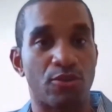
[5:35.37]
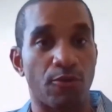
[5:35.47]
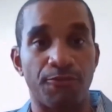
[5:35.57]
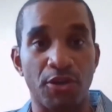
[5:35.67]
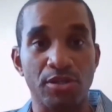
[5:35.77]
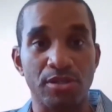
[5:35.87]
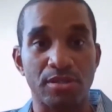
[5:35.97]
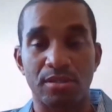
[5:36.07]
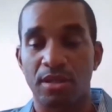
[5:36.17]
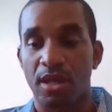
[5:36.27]
So
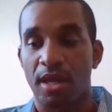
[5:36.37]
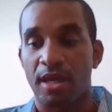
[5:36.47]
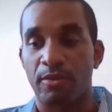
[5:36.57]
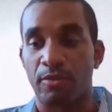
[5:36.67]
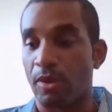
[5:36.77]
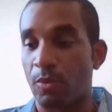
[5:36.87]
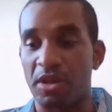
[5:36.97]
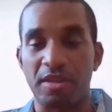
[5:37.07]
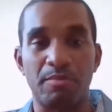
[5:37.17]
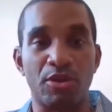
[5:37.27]
first,
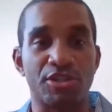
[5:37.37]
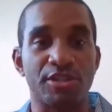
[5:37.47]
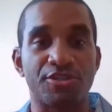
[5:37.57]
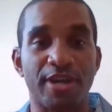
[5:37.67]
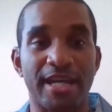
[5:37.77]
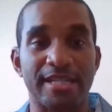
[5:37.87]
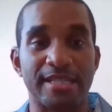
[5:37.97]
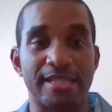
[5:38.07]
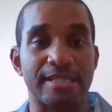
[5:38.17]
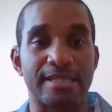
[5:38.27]
one of the emerging
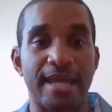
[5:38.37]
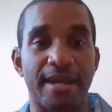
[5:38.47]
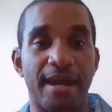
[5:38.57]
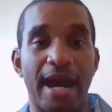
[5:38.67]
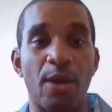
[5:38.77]
trends is that